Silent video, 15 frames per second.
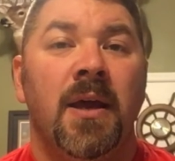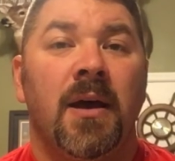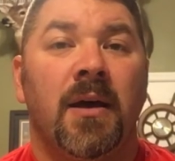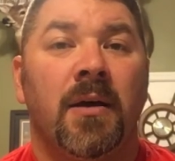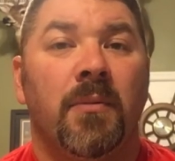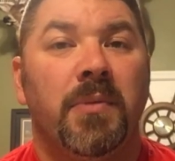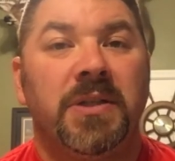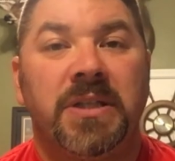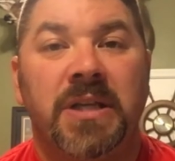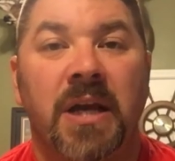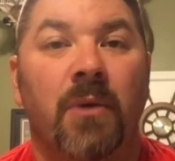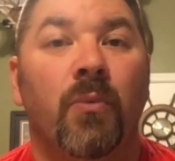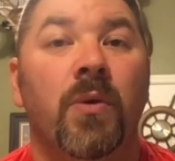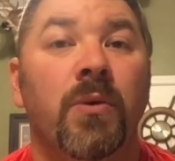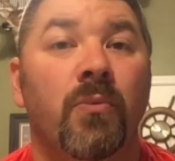But
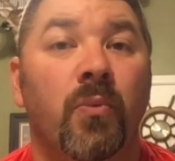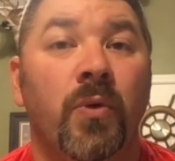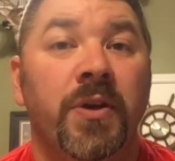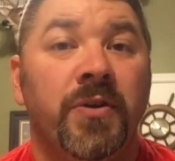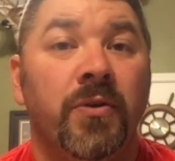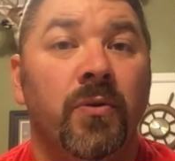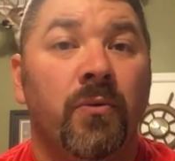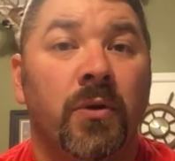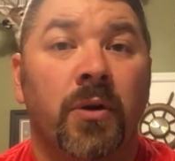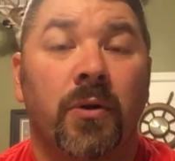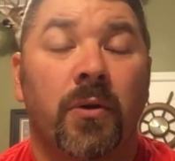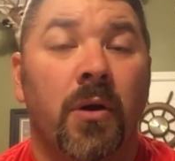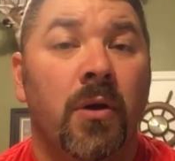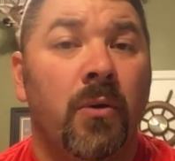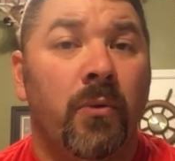yeah, we do want to grow.